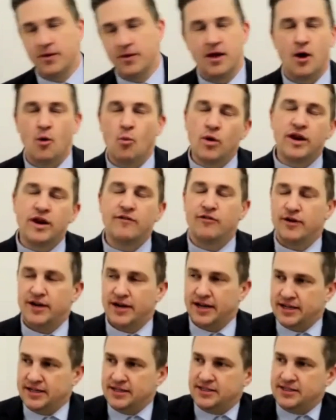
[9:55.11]
Whatever it
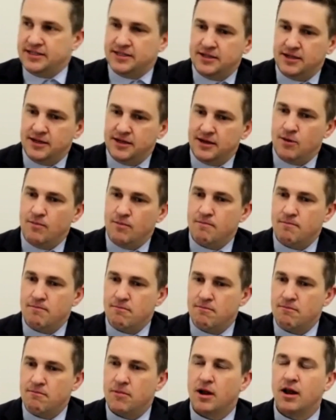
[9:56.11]
is,
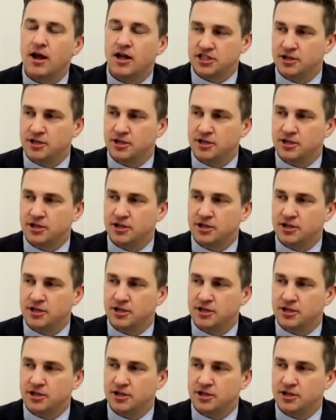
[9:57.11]
lots of